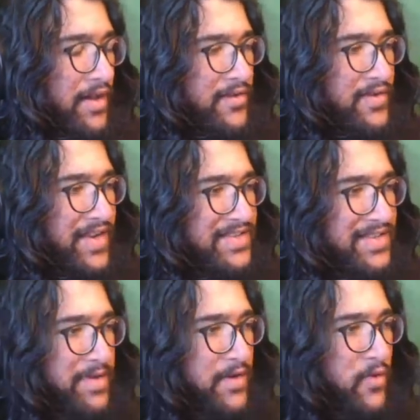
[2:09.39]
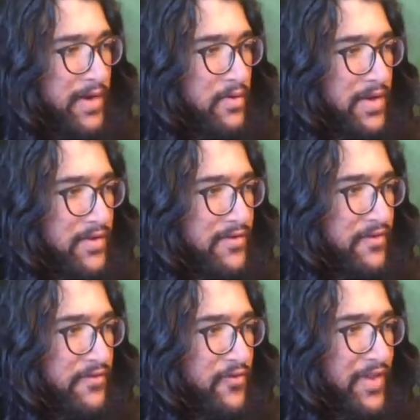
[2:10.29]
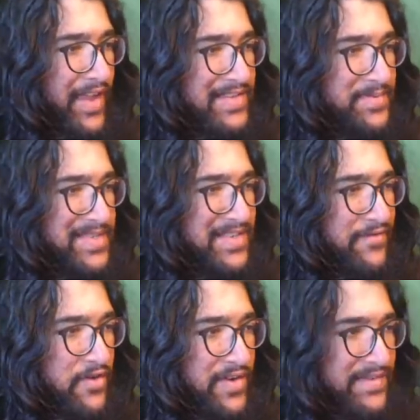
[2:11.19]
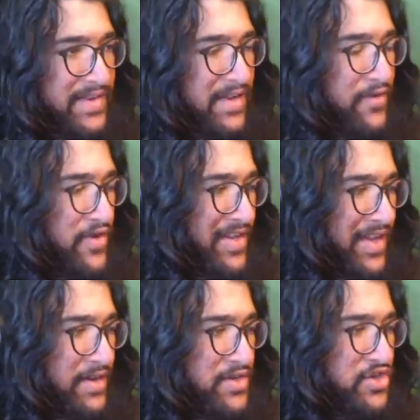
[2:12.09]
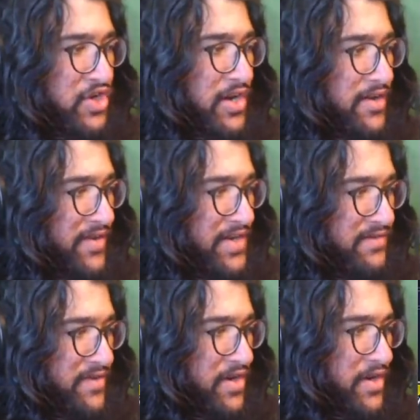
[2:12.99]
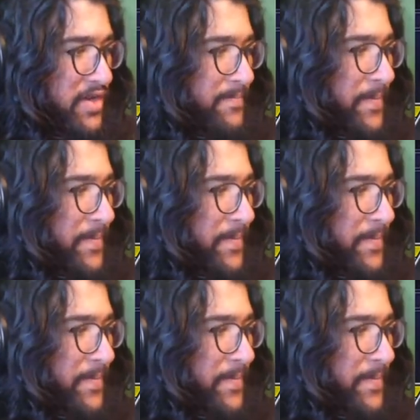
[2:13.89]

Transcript: So it tends to be quite useful for that specific reason, if you can get into shotgun range of a target.